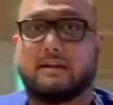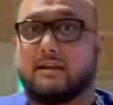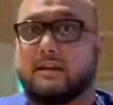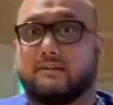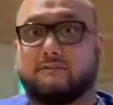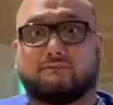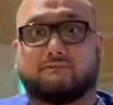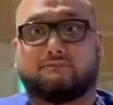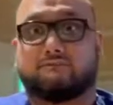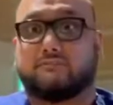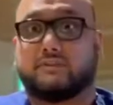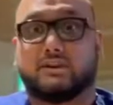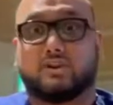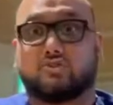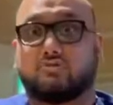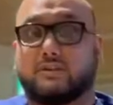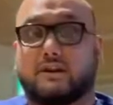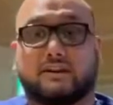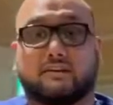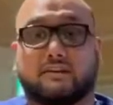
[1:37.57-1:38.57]
if they
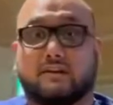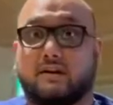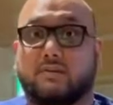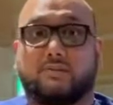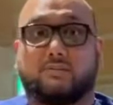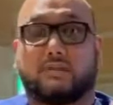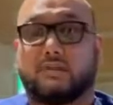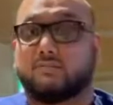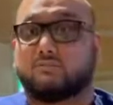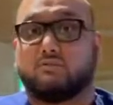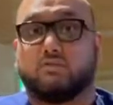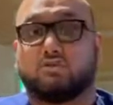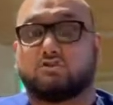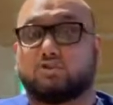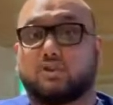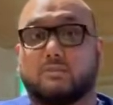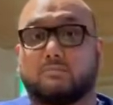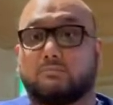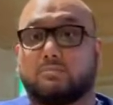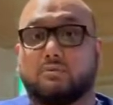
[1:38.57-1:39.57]
do any other thing, for
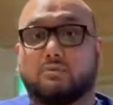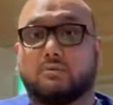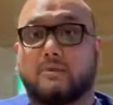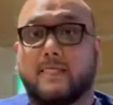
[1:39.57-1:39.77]
example,